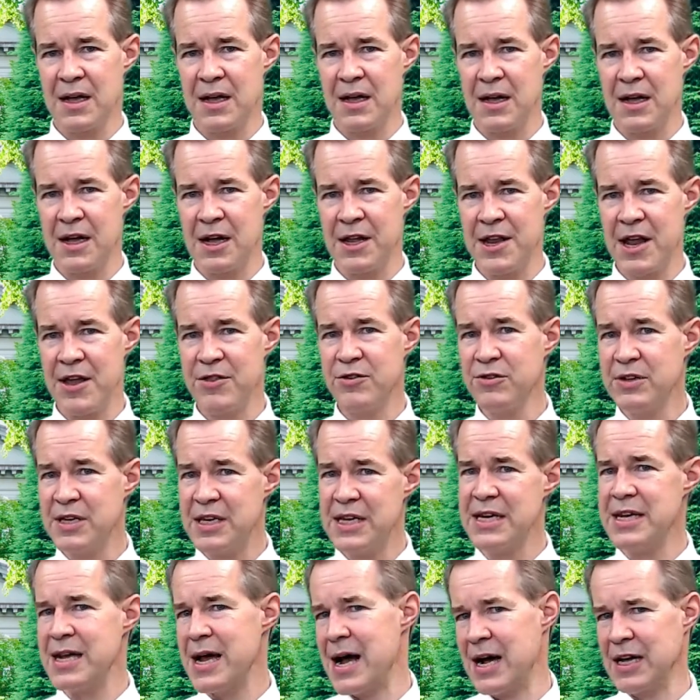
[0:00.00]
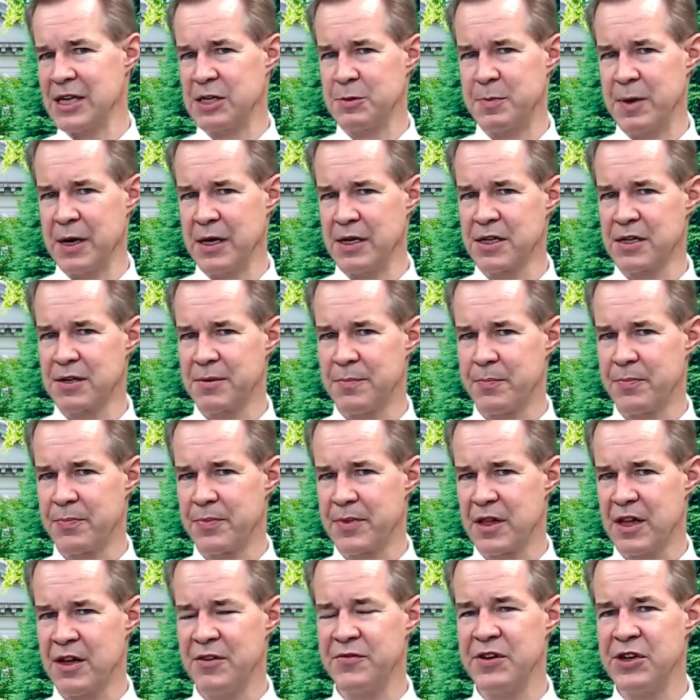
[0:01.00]
Another key aspect
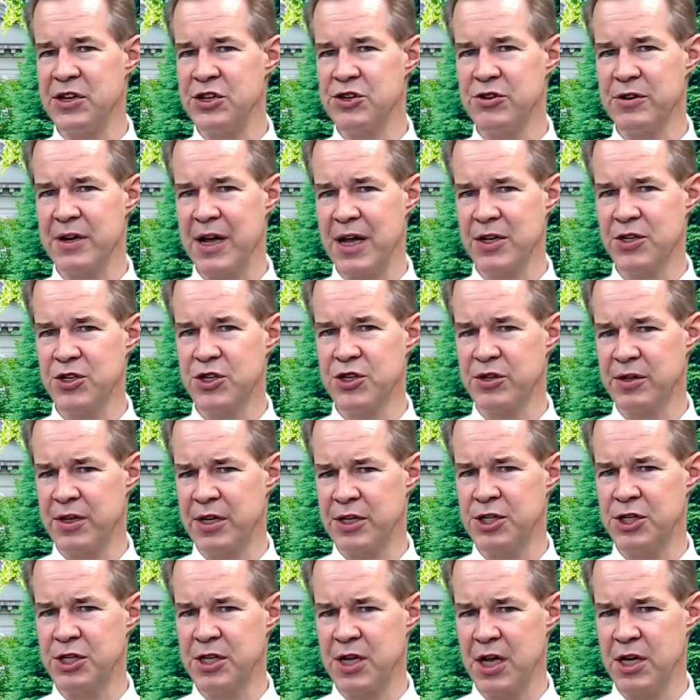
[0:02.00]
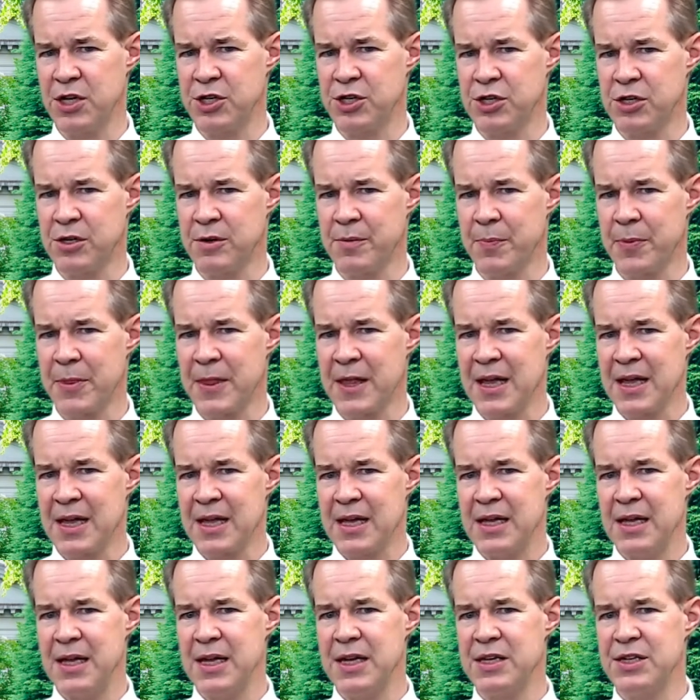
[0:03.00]
of international education
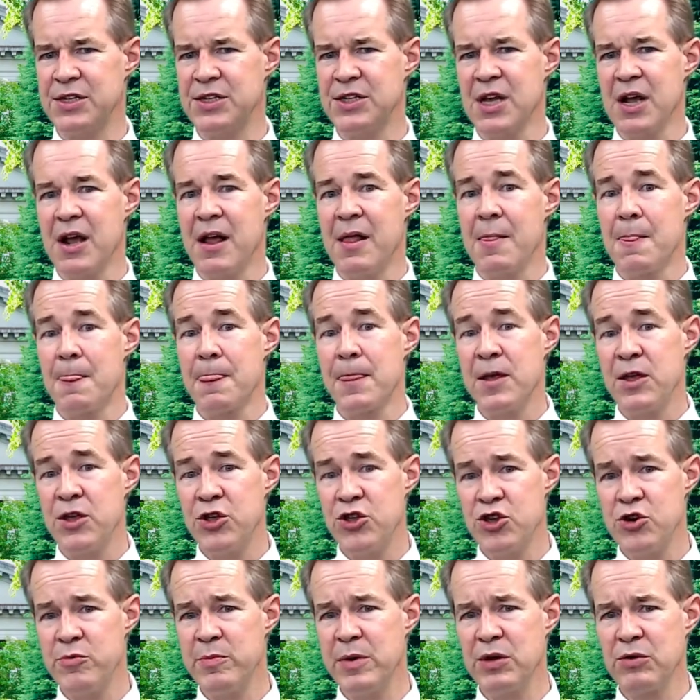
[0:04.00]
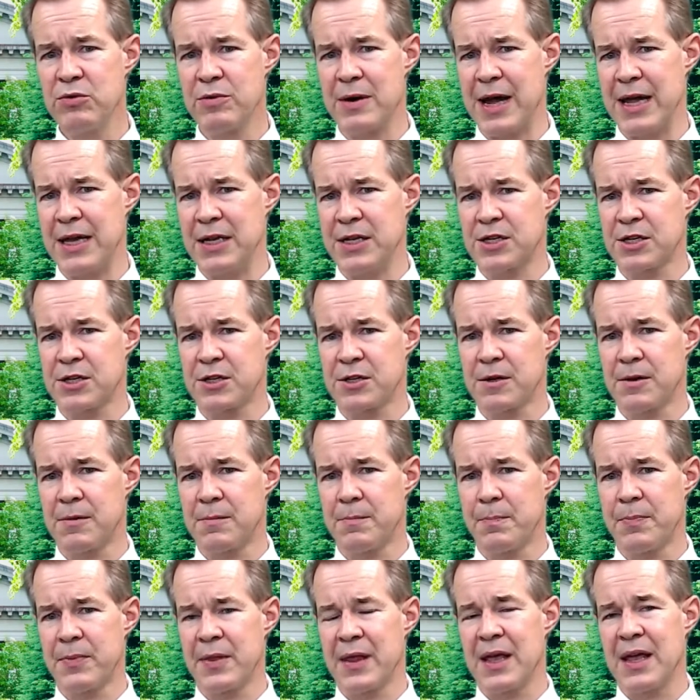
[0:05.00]
is human rights
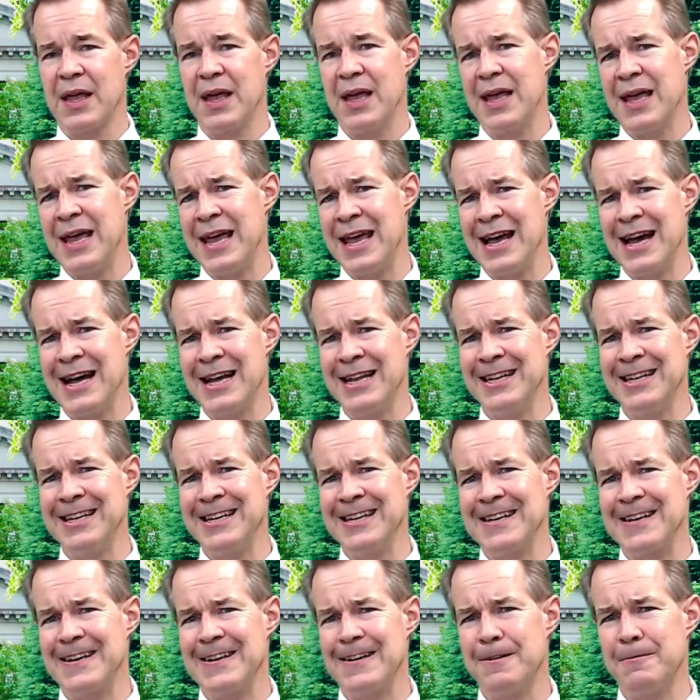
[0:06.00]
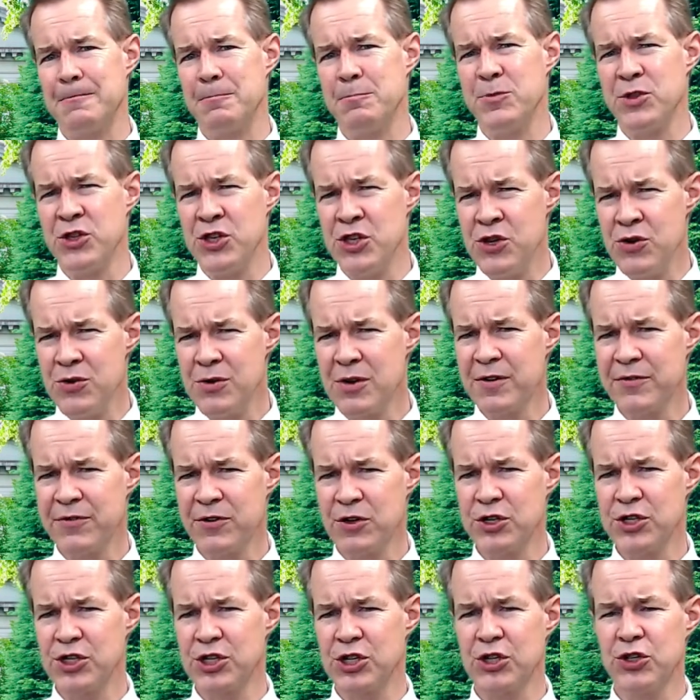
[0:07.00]
and
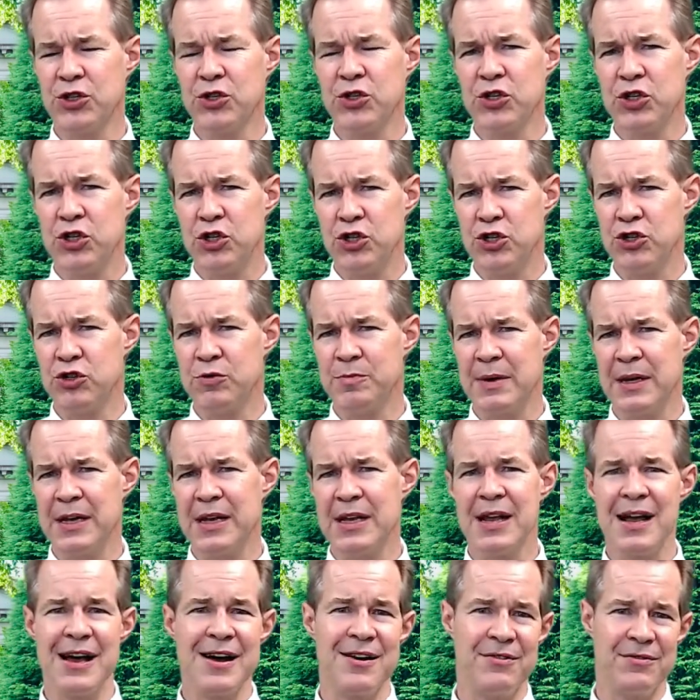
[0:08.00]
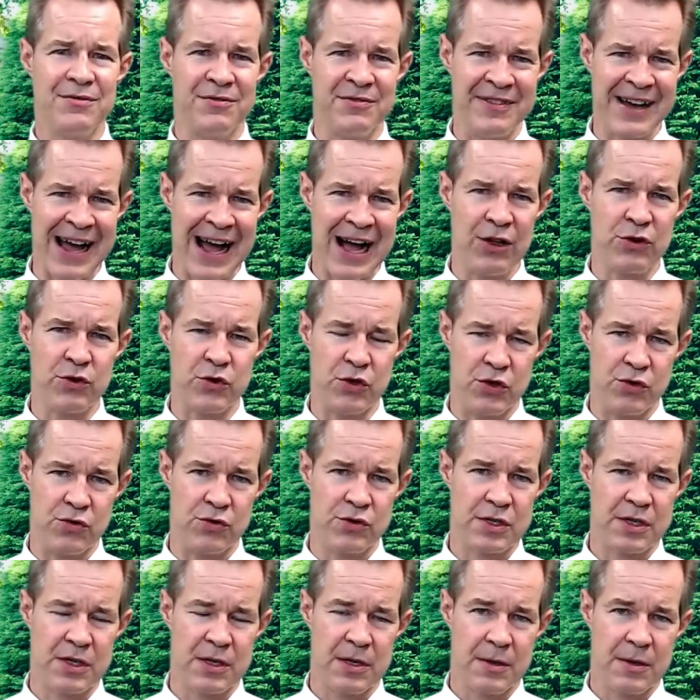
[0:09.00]
universal human values.